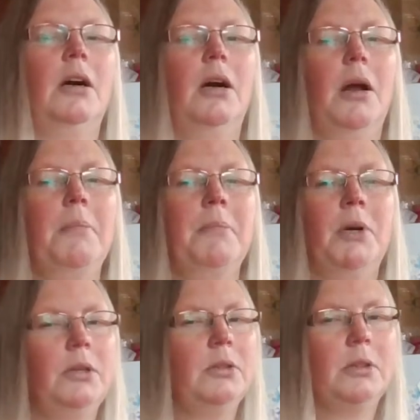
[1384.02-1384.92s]
I
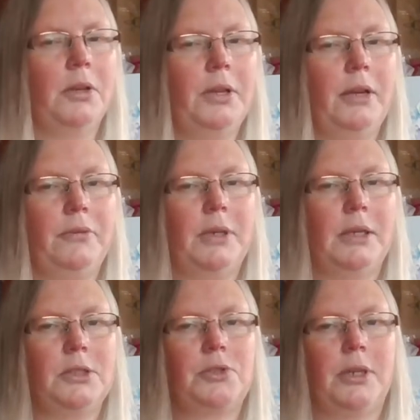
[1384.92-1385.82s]
might not go that
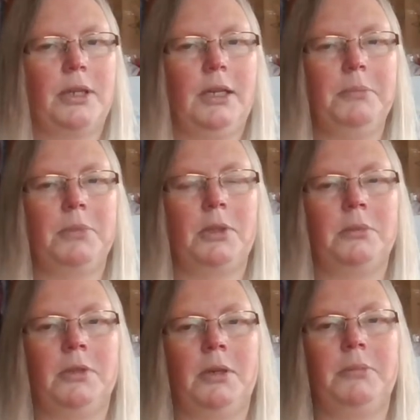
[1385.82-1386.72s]
far straight up, but I
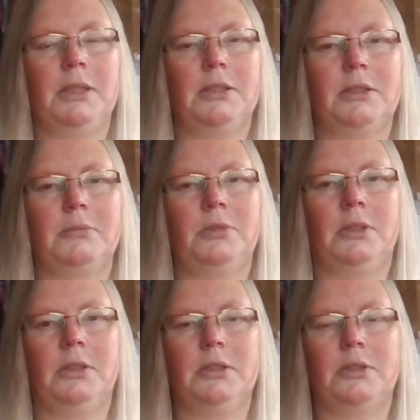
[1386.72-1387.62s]
might make some
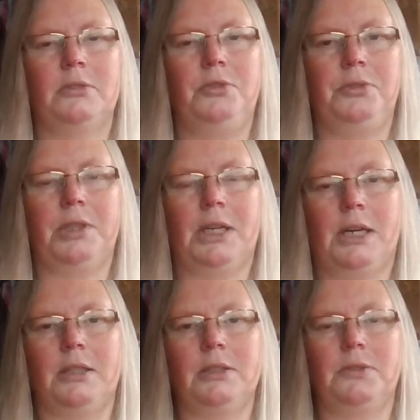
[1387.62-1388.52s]
nice new
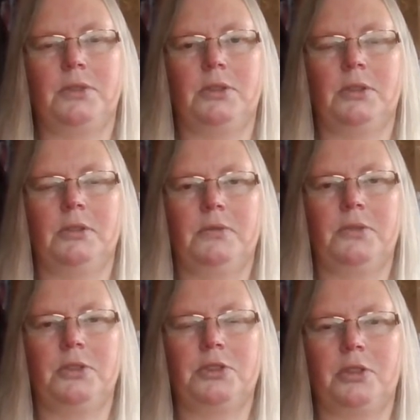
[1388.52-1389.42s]
cards for
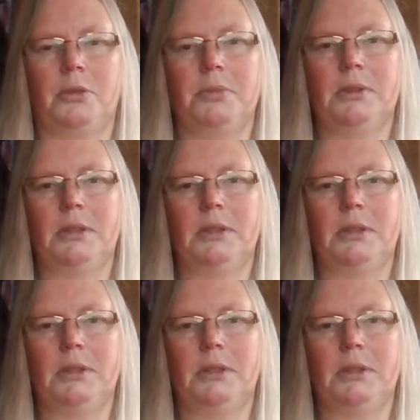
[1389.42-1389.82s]
the shop.